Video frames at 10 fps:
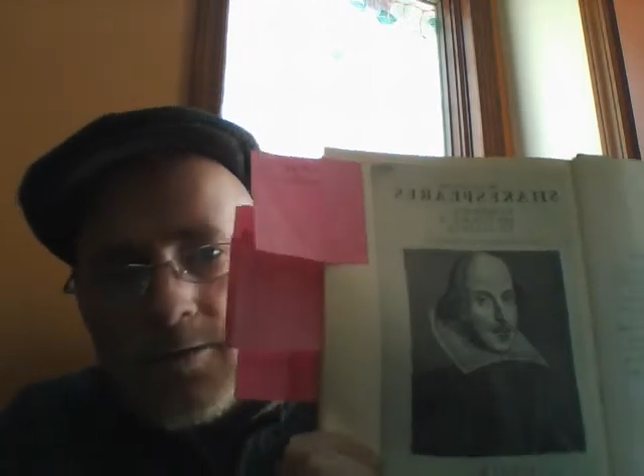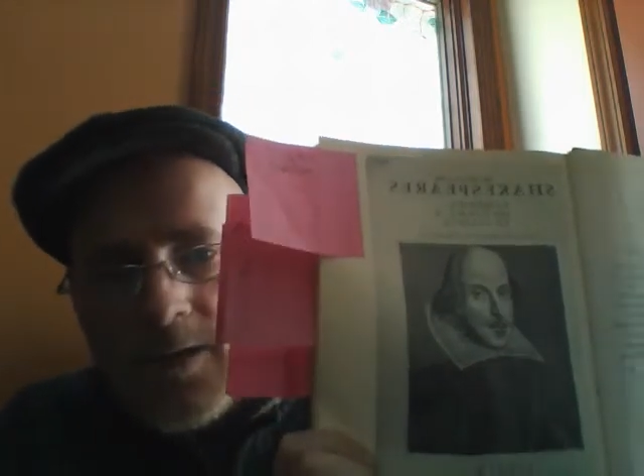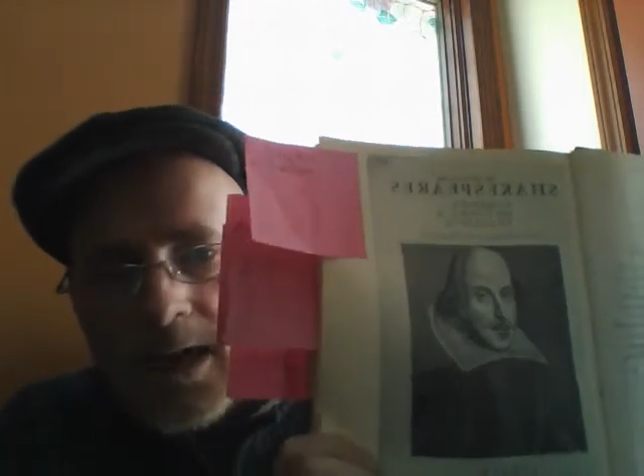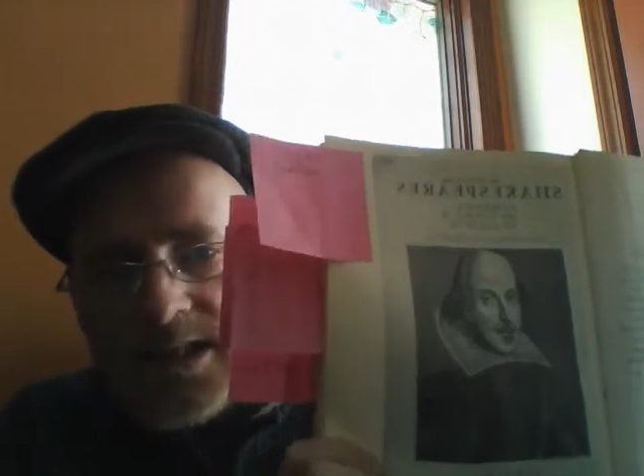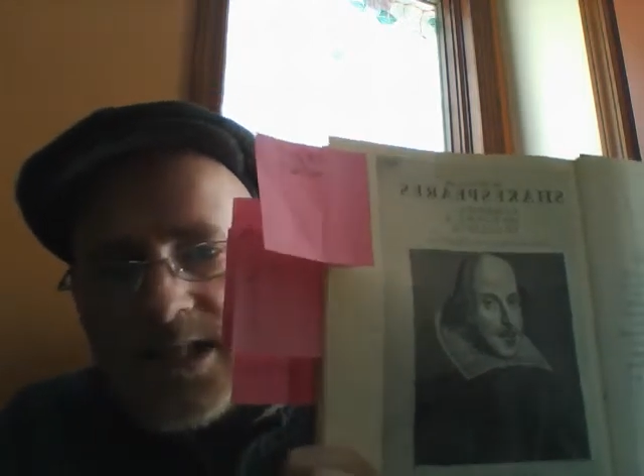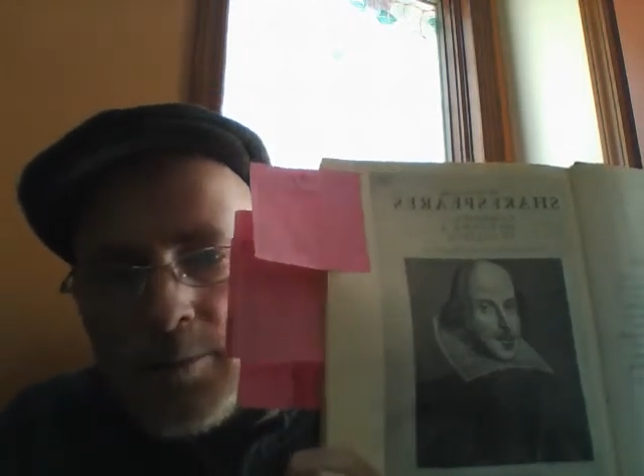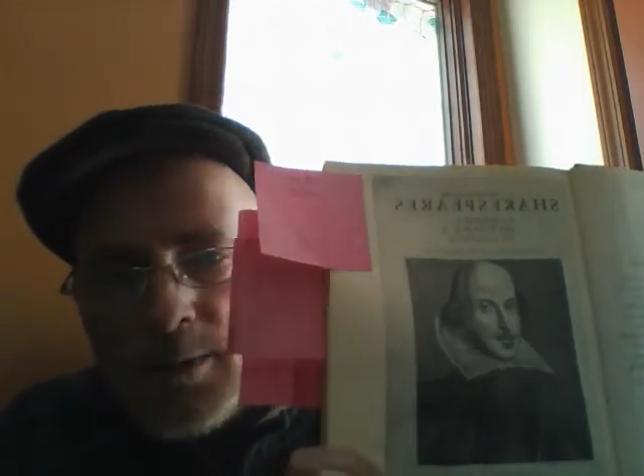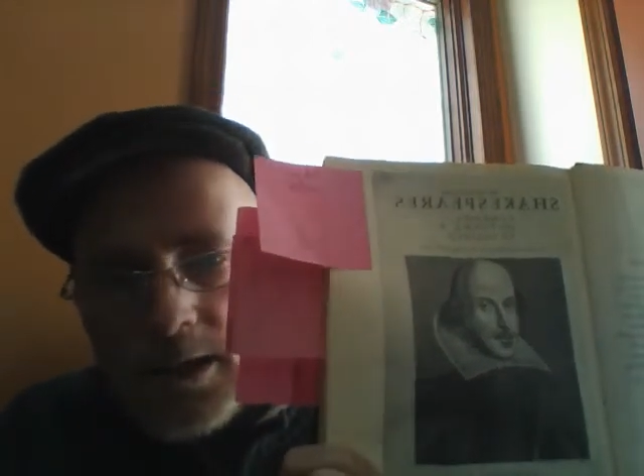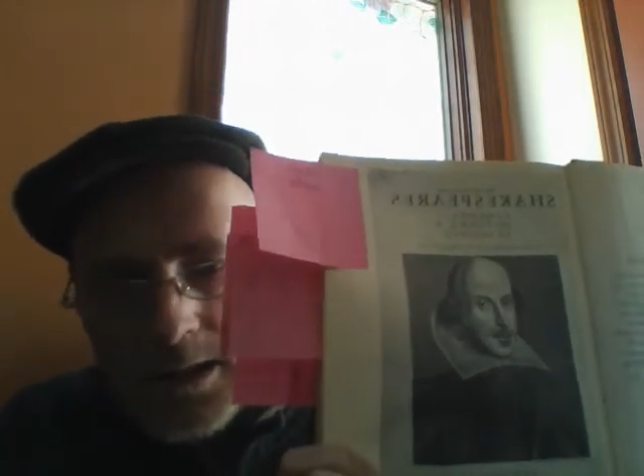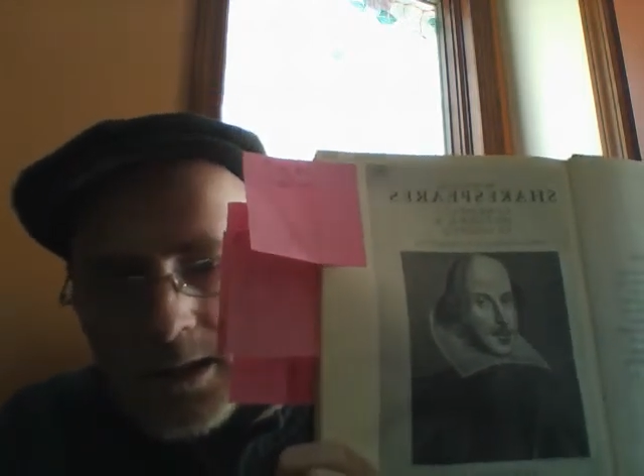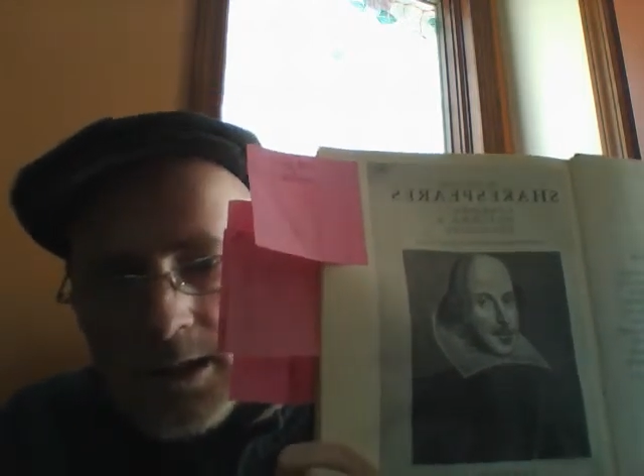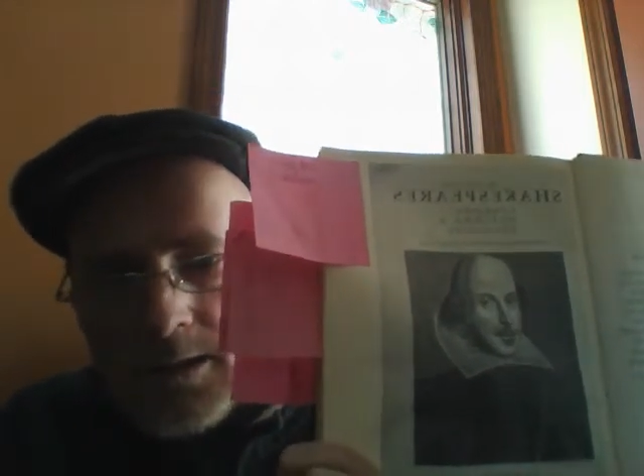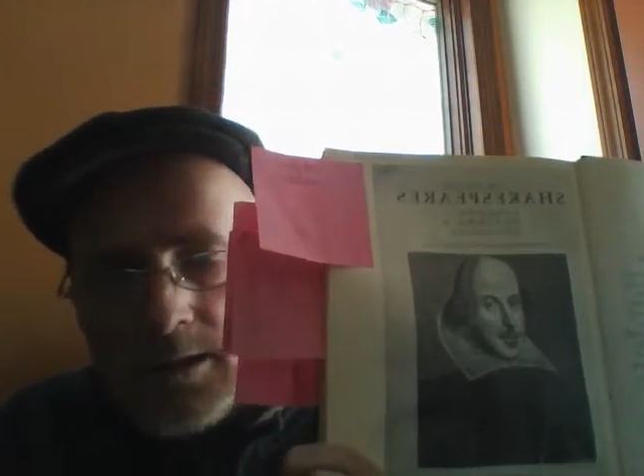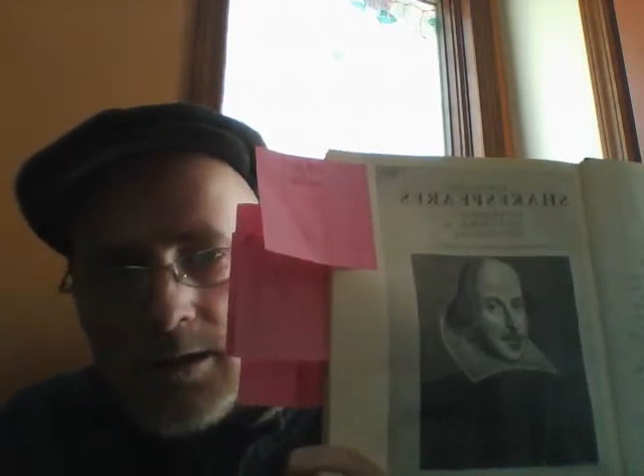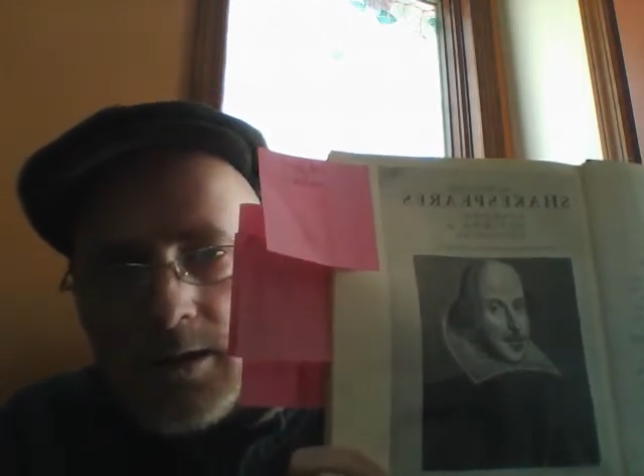facsimile
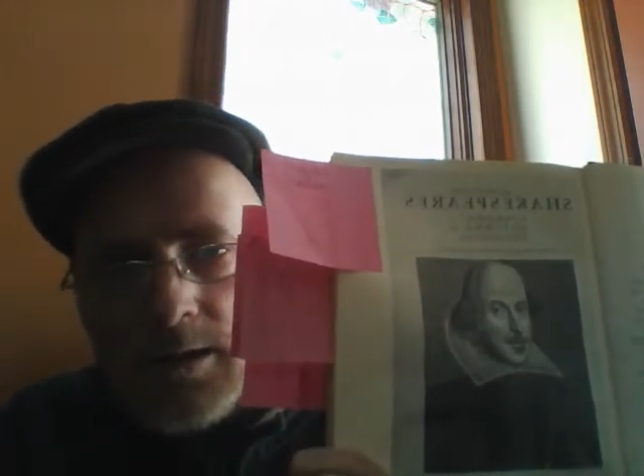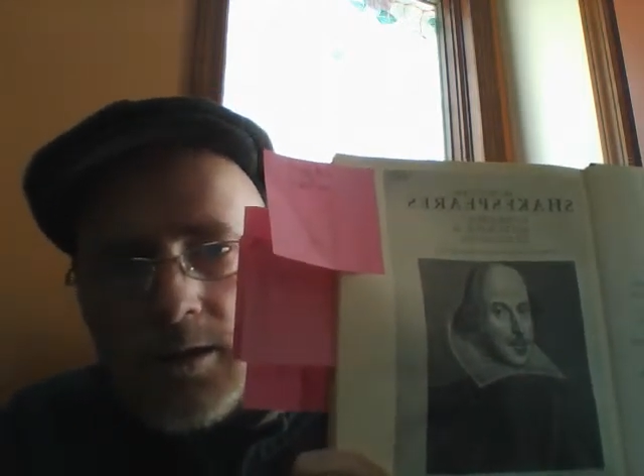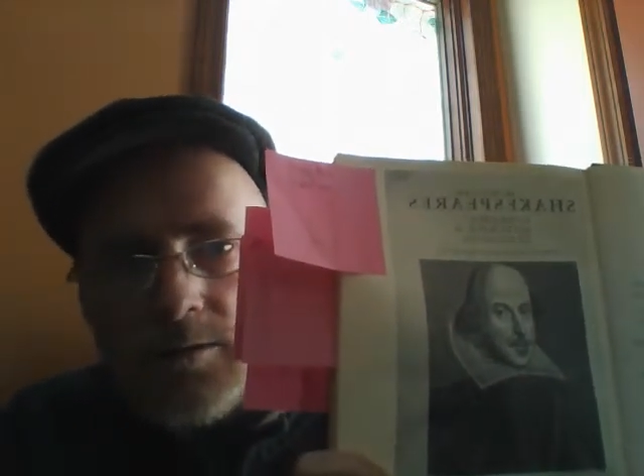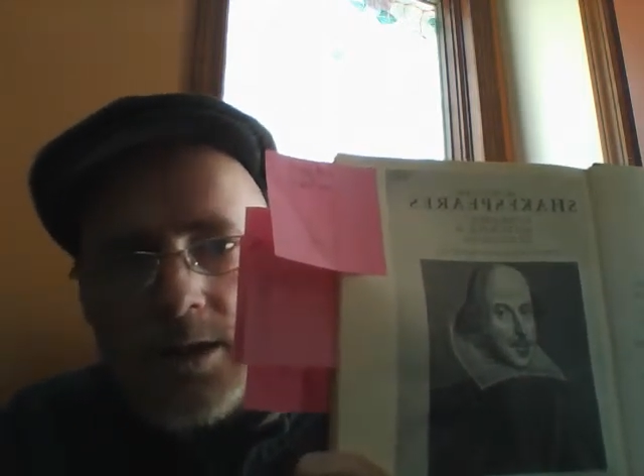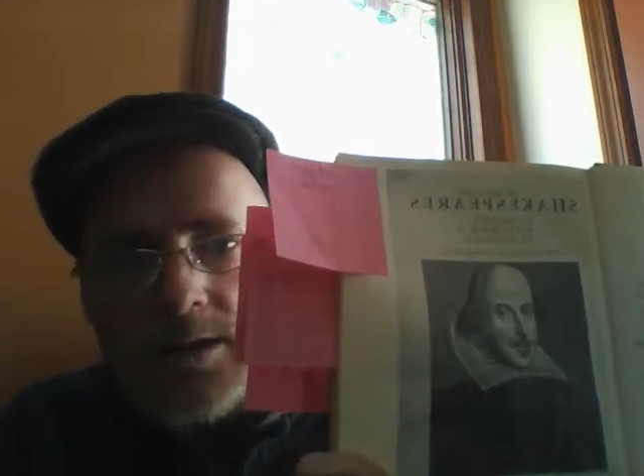of the